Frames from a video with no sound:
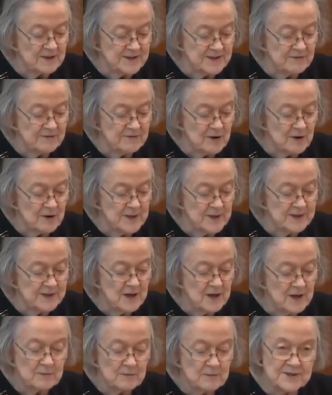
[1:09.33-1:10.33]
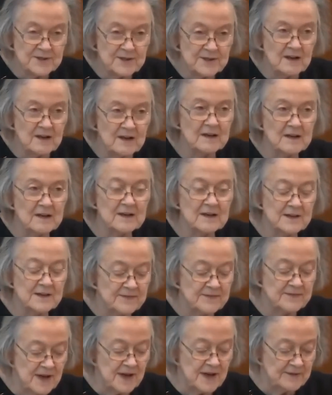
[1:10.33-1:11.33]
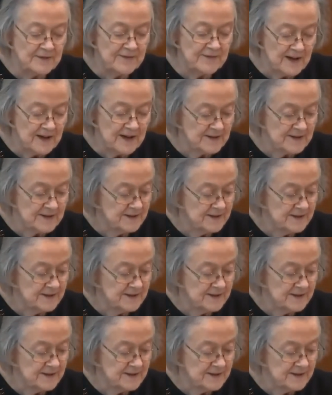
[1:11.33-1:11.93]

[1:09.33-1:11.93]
as well as more recent developments including the Supreme